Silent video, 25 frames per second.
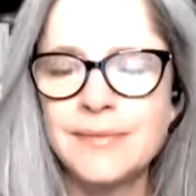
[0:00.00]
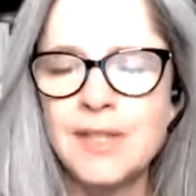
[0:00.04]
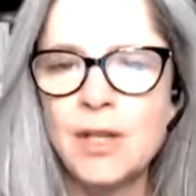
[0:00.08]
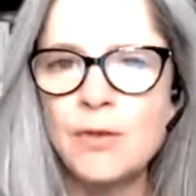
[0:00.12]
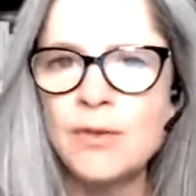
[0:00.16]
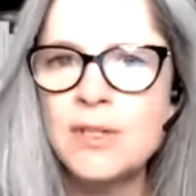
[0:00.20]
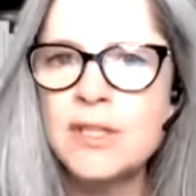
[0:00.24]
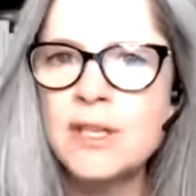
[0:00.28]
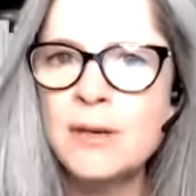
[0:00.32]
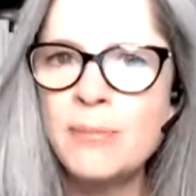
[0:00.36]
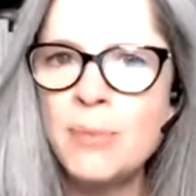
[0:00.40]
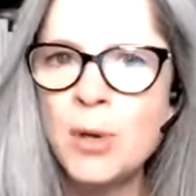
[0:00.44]

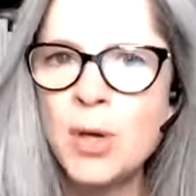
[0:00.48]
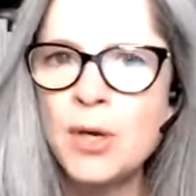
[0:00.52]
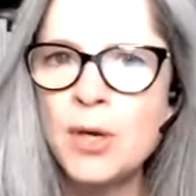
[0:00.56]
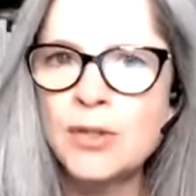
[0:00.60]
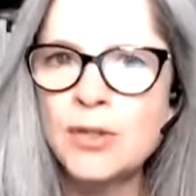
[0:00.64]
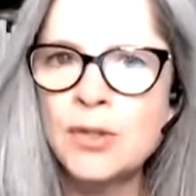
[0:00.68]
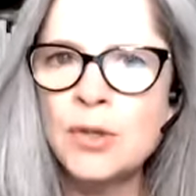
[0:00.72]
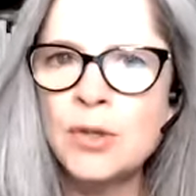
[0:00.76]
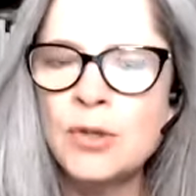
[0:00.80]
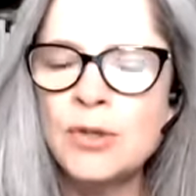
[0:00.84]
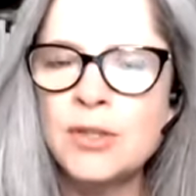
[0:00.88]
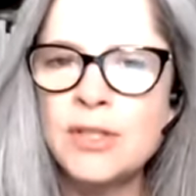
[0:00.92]
There isn't a
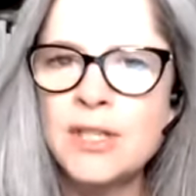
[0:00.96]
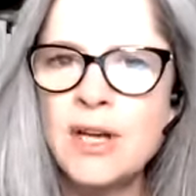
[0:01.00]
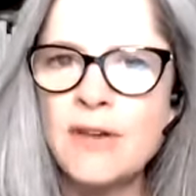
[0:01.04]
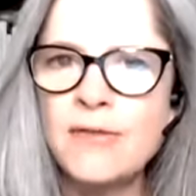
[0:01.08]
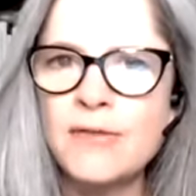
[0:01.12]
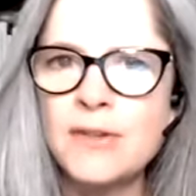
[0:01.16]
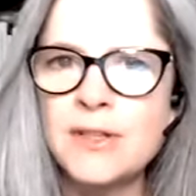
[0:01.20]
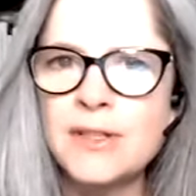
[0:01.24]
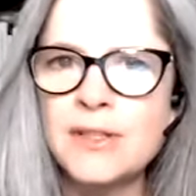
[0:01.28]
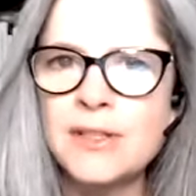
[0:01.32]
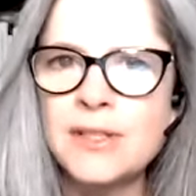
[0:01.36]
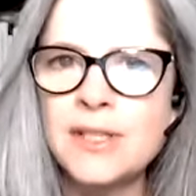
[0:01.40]
person who
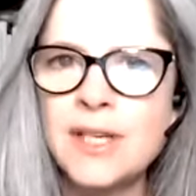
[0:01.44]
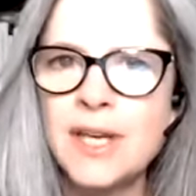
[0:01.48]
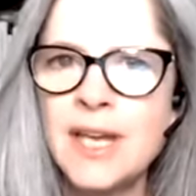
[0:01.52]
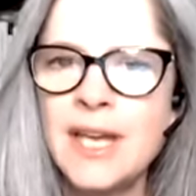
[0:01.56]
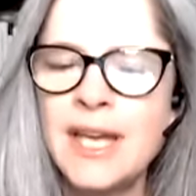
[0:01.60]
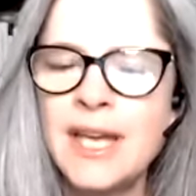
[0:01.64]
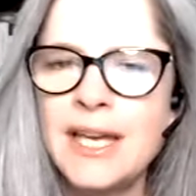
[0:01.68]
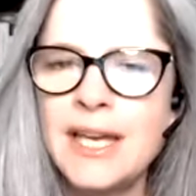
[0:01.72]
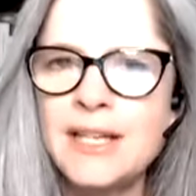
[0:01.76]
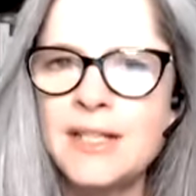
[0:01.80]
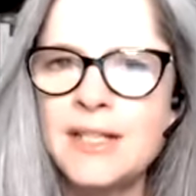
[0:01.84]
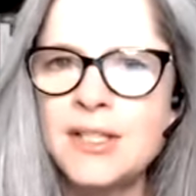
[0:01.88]
suffers.
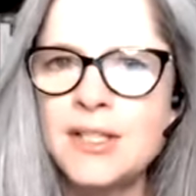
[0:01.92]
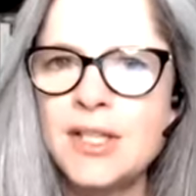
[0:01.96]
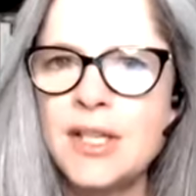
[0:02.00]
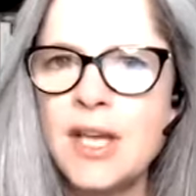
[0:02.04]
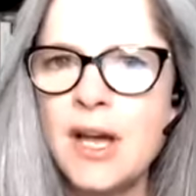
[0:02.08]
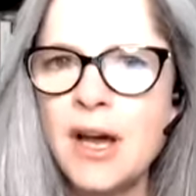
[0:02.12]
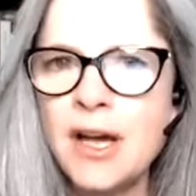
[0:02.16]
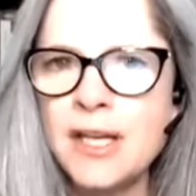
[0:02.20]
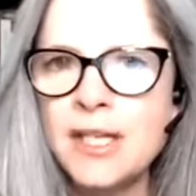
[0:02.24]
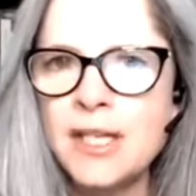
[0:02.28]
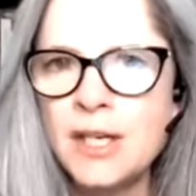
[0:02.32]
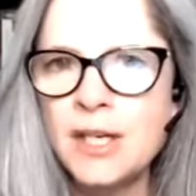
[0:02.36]
It's
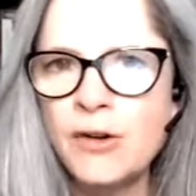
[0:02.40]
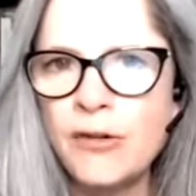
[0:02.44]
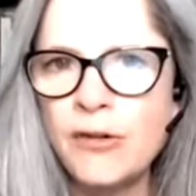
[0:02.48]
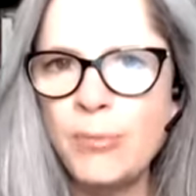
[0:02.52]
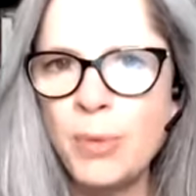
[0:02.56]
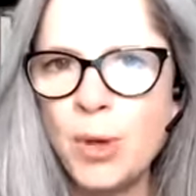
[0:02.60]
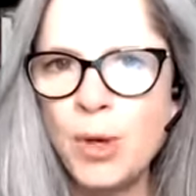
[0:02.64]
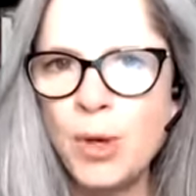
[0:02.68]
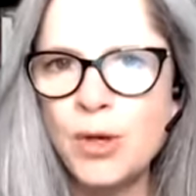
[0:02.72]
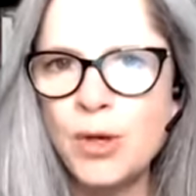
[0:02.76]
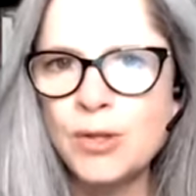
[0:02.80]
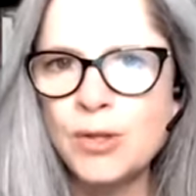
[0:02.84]
the idea
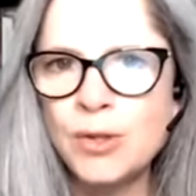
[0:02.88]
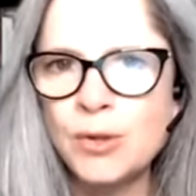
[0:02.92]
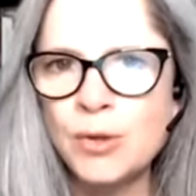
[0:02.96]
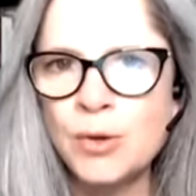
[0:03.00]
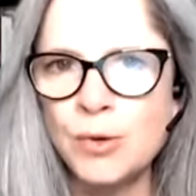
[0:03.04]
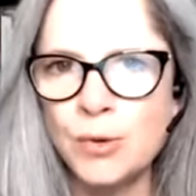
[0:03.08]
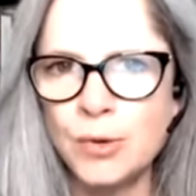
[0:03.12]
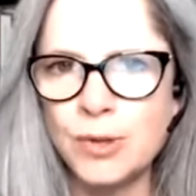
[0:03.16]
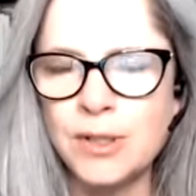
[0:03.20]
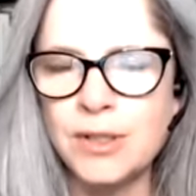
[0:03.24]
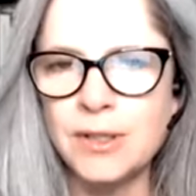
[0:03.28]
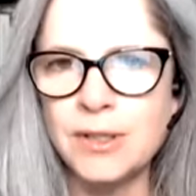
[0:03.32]
of
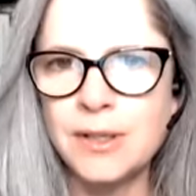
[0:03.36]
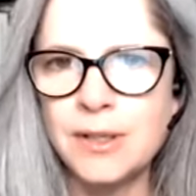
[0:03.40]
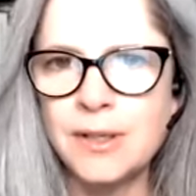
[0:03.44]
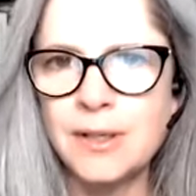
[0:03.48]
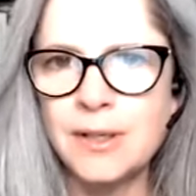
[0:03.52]
personhood